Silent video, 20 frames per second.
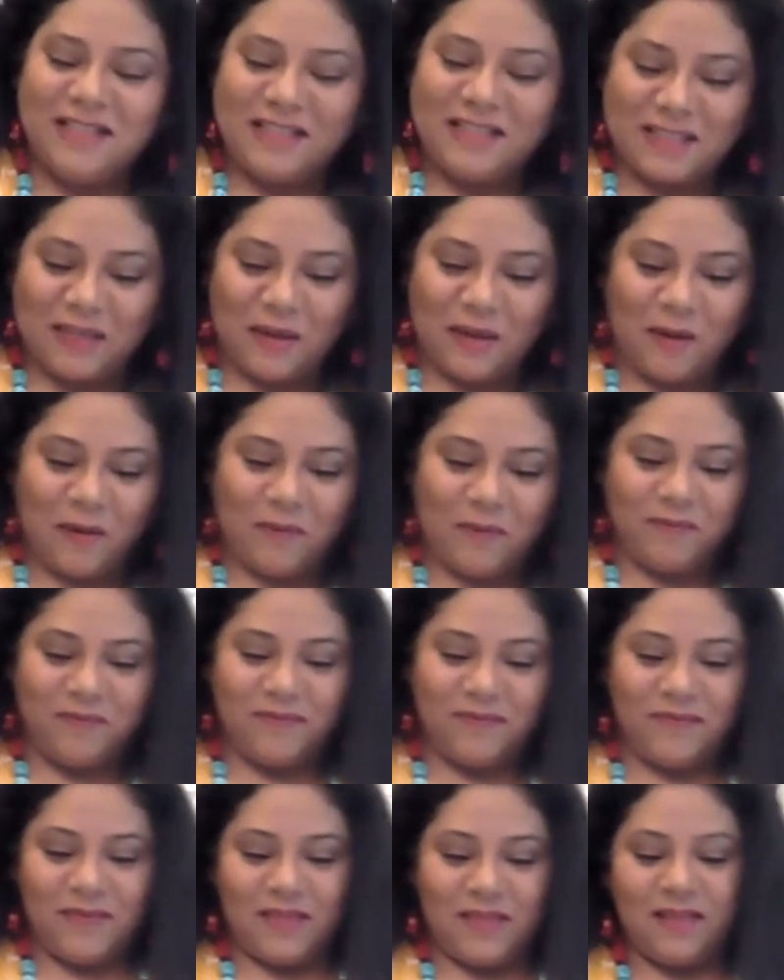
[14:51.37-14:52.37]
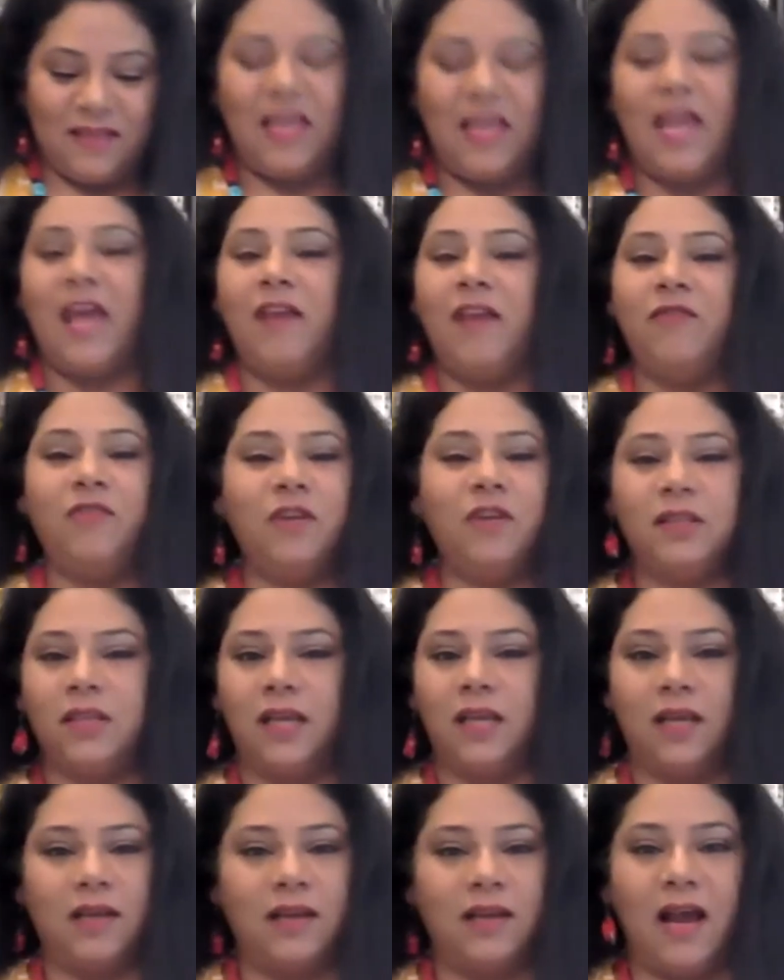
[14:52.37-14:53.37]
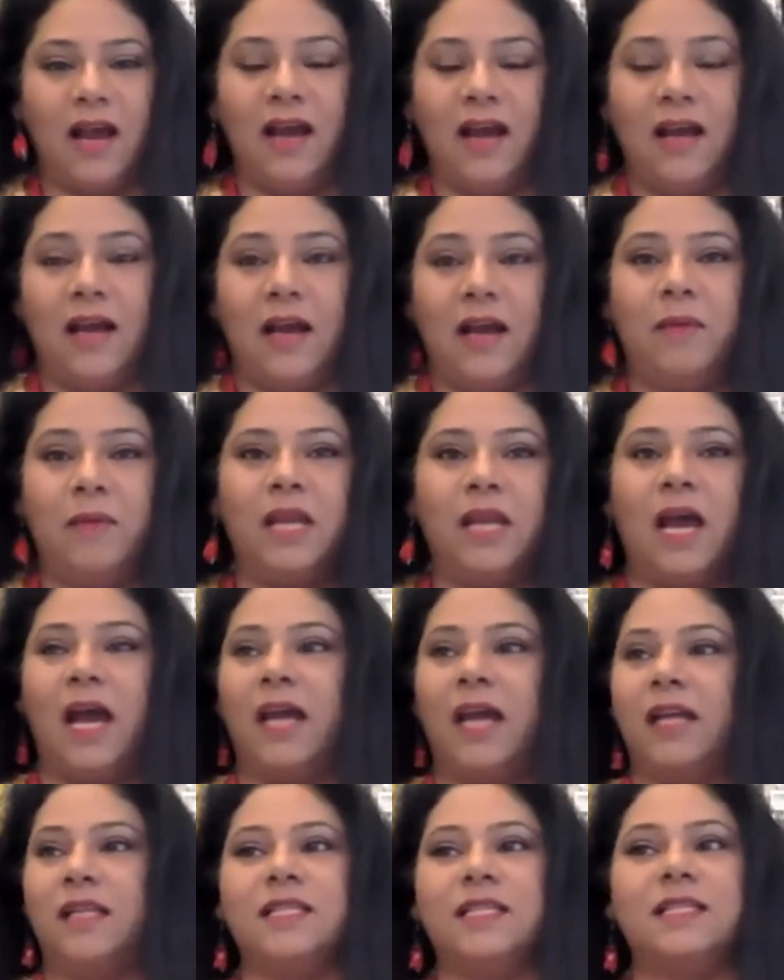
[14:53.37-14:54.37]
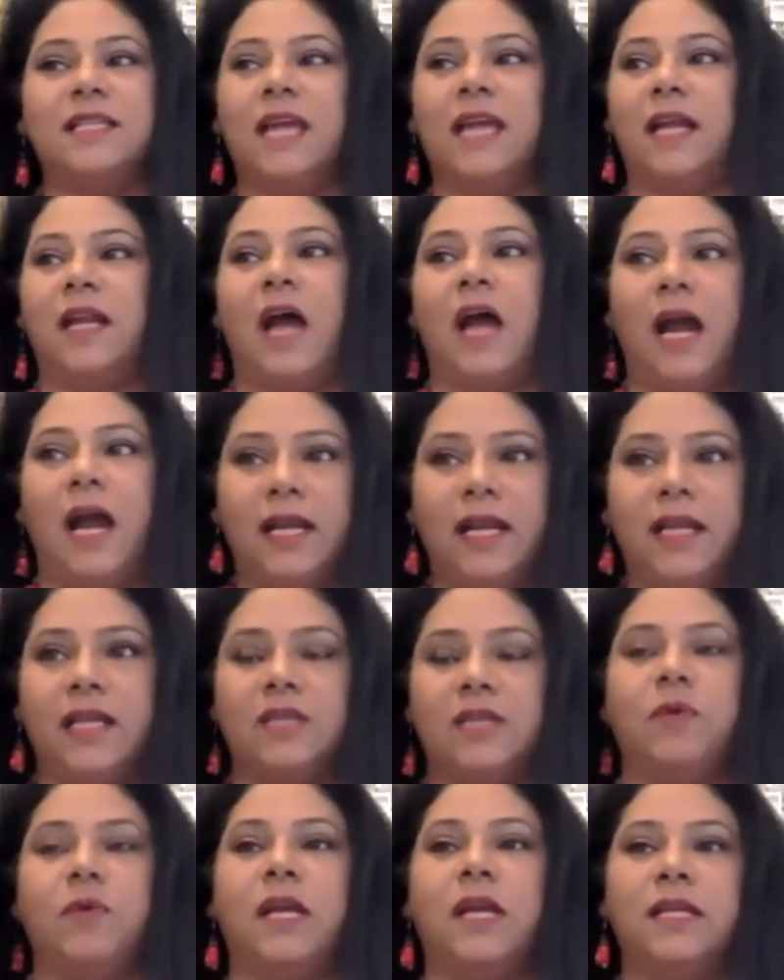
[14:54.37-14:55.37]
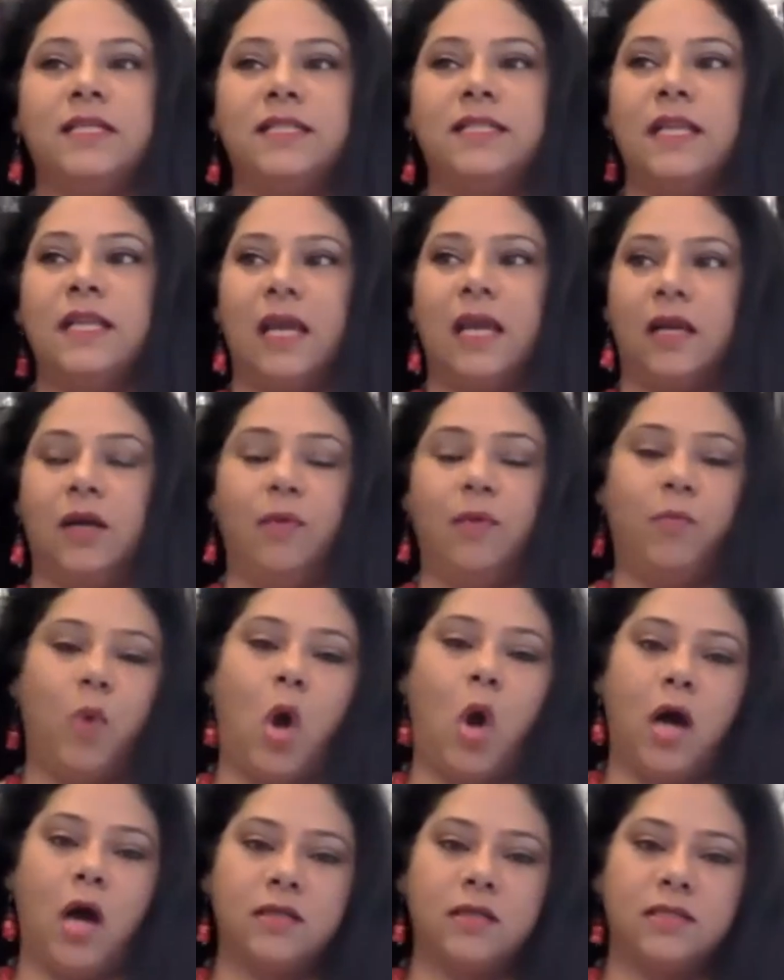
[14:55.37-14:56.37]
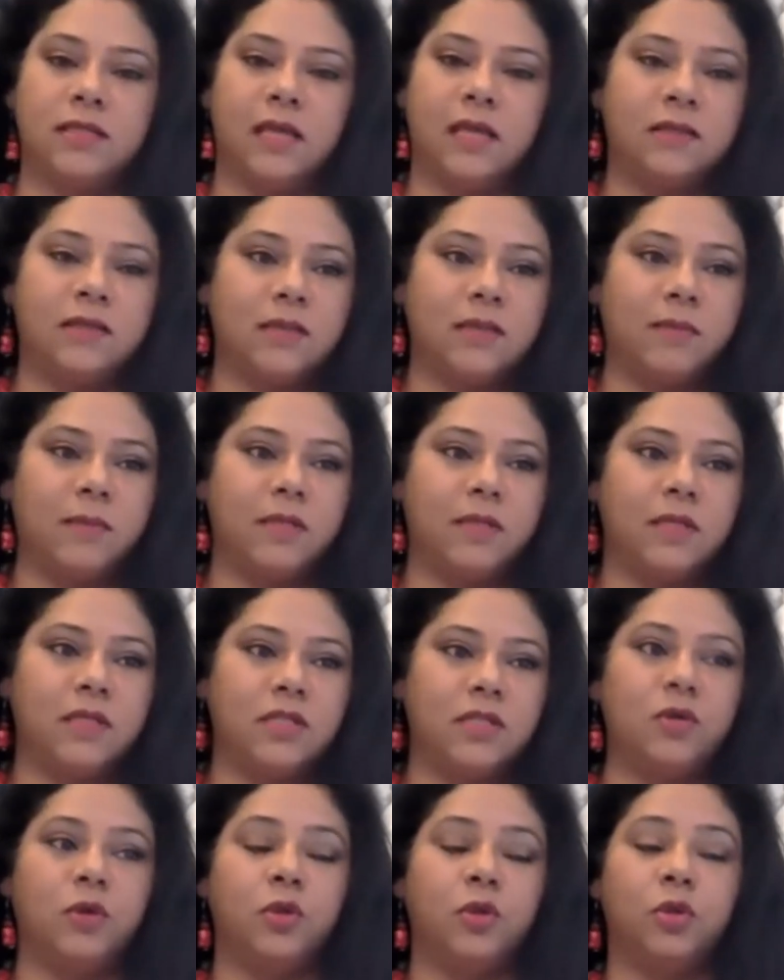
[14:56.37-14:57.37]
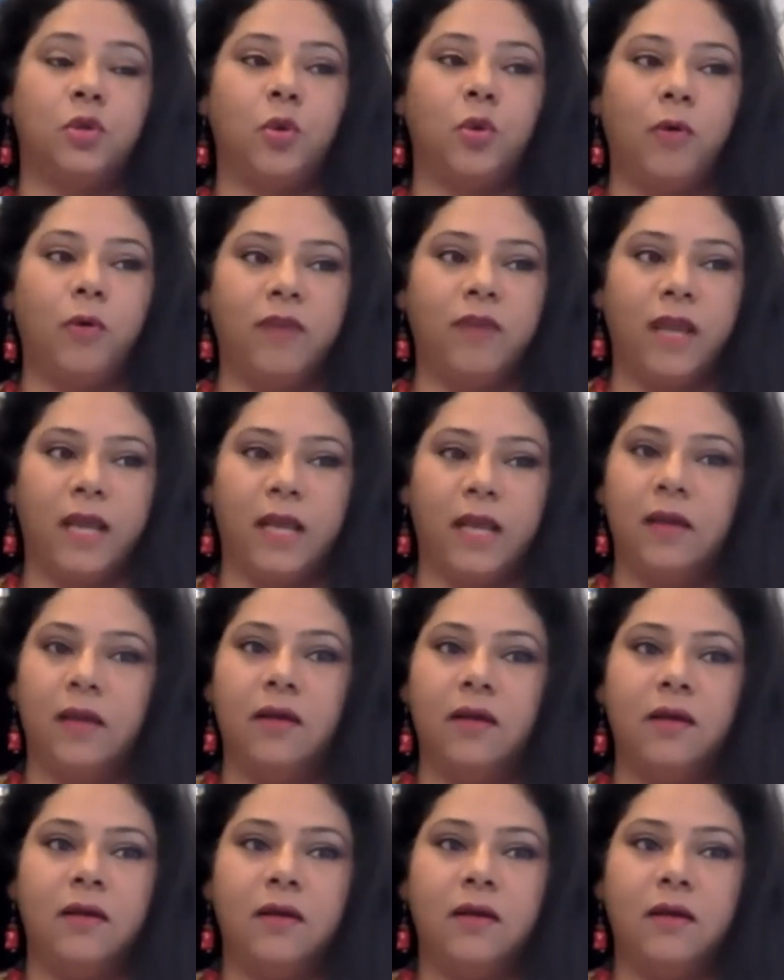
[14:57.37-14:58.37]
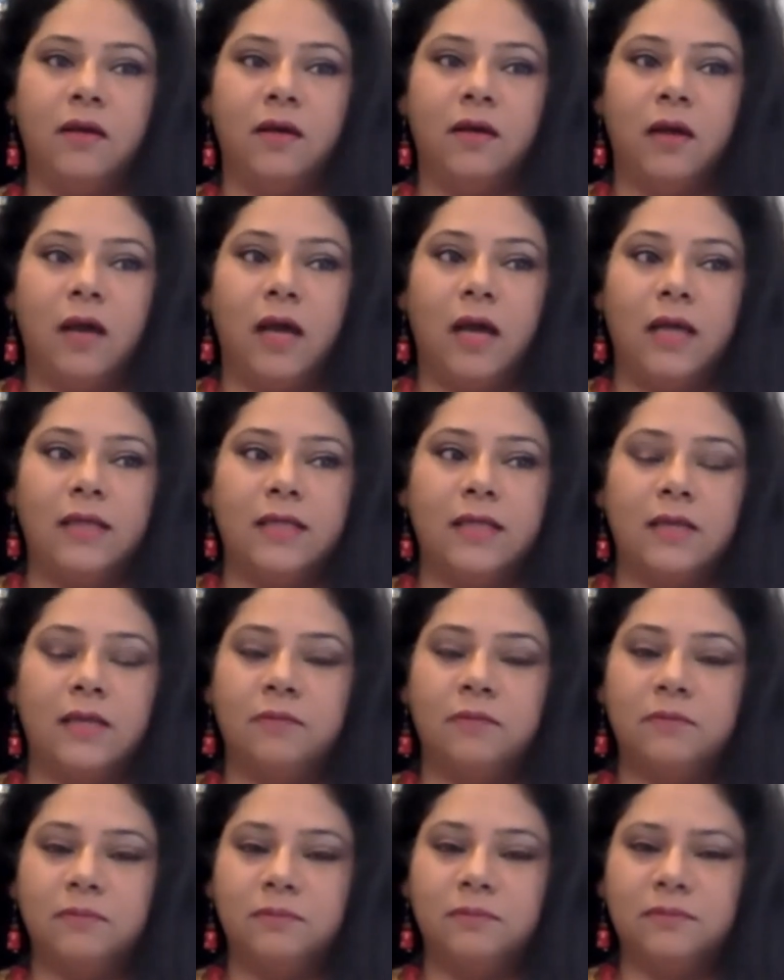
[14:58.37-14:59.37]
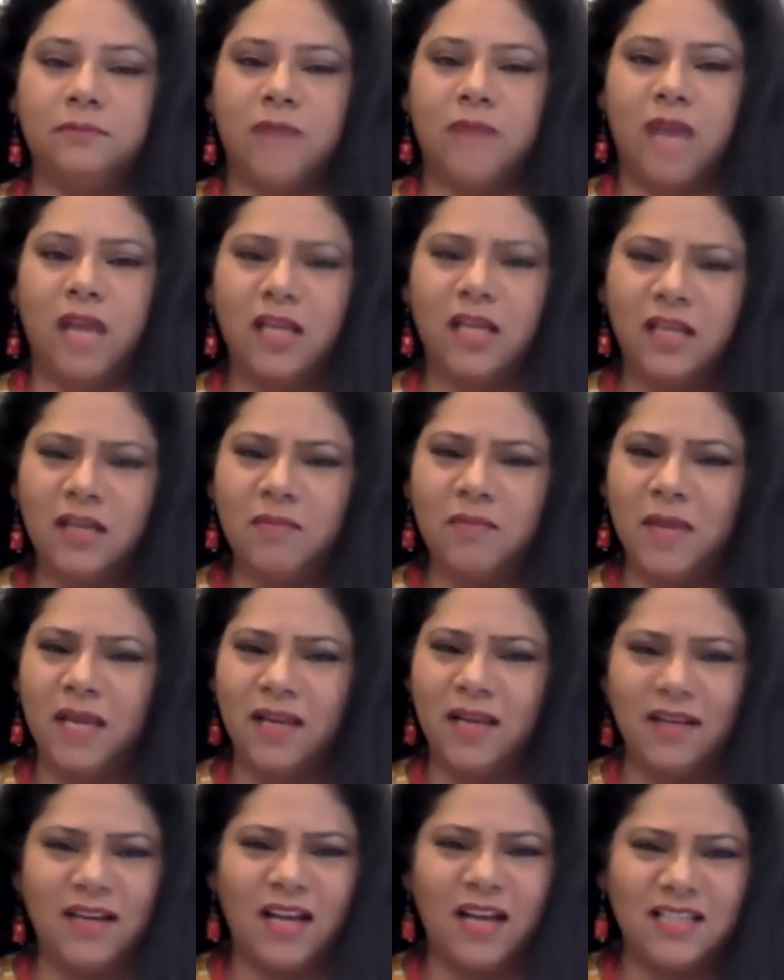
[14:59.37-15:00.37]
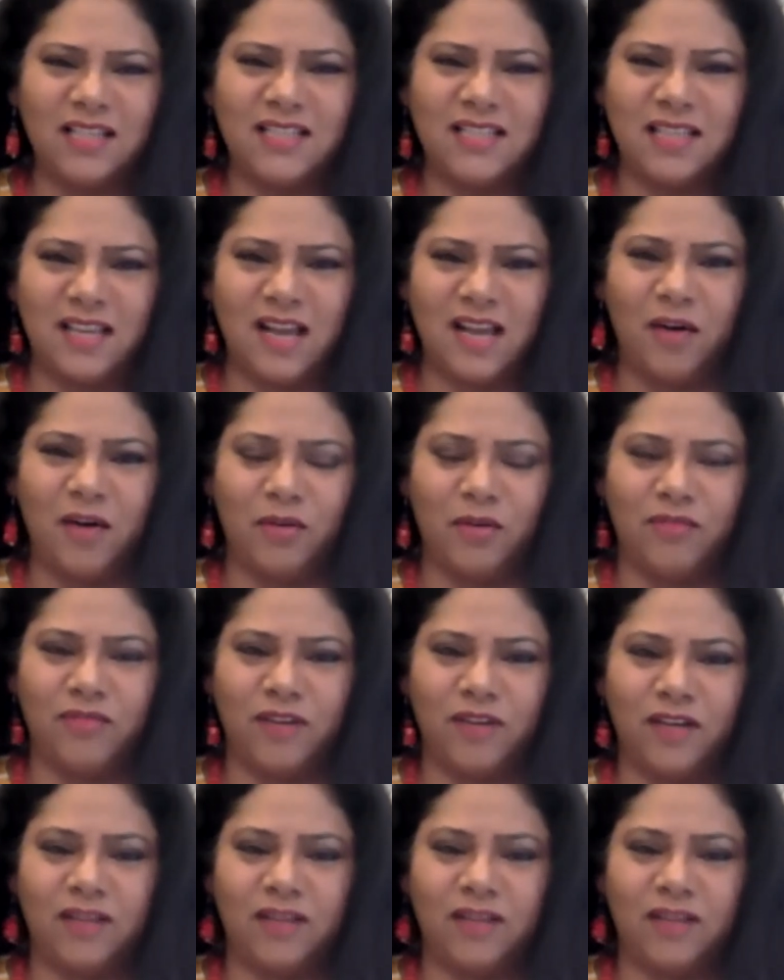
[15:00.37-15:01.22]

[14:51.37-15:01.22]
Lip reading: So everything, I mean, I just get ideas when I see like a box that somebody's going to throw away. I said, I can make a nice thing out of